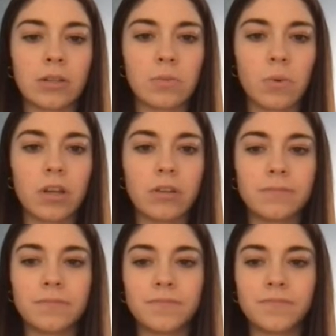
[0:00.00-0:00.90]
as well.
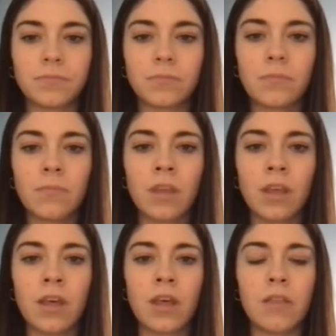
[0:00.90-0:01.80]

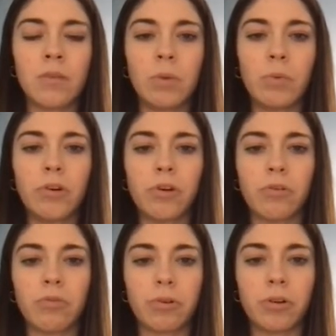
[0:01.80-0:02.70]
Then we will go
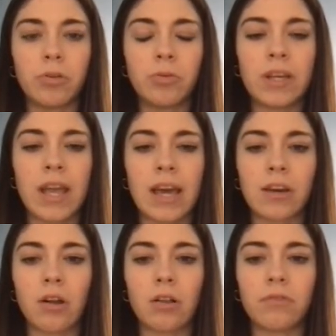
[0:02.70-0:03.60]
through and add
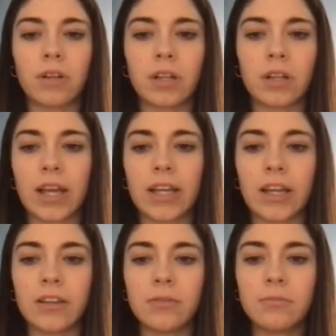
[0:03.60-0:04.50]
all of our line
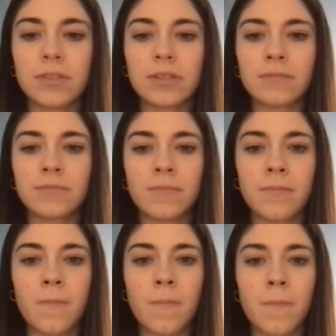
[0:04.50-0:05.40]
items.
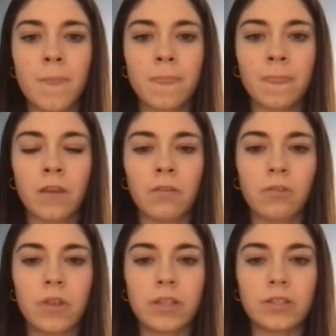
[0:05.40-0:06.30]

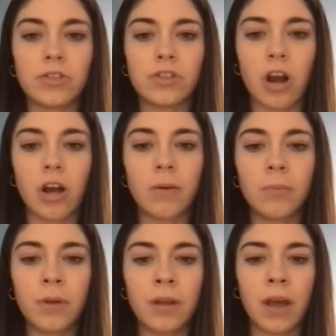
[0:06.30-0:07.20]
For this
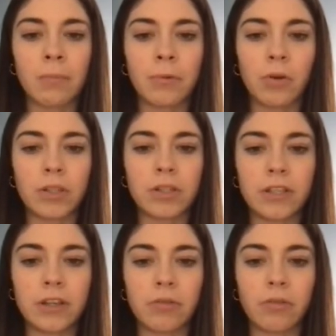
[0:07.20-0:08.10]
job, I'm going to
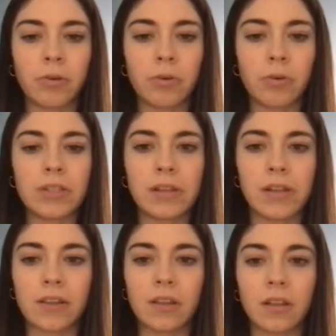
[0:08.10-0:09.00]
go through and
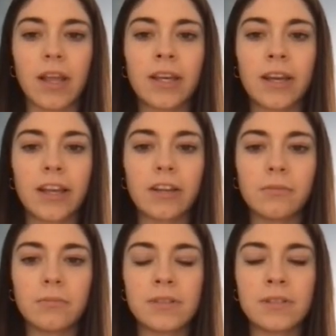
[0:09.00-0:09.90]
select the line
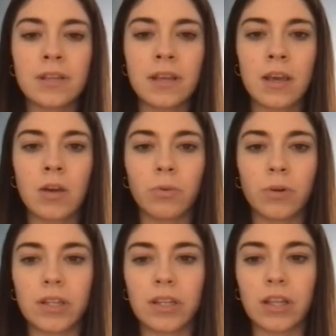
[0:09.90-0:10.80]
items. We're
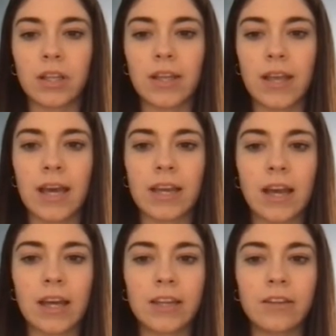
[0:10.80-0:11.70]
going to click Add
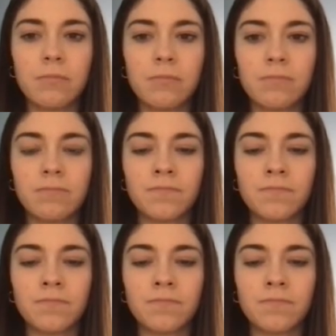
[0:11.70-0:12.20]
Item.